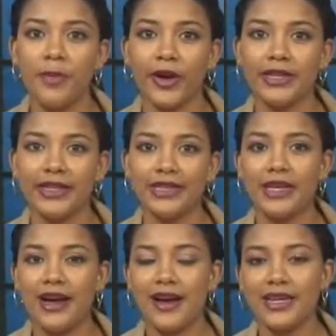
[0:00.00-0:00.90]

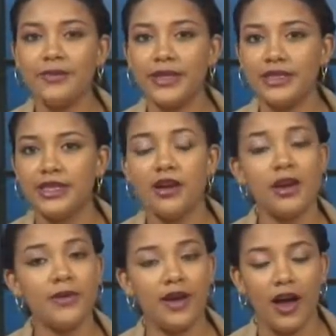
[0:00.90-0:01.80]
Bartlett High building
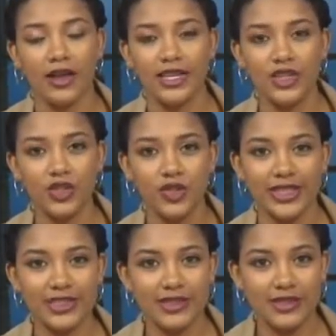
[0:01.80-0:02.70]
on Mahogany
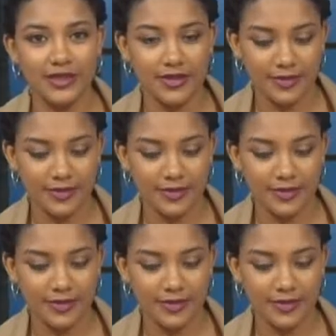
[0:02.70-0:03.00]
Street.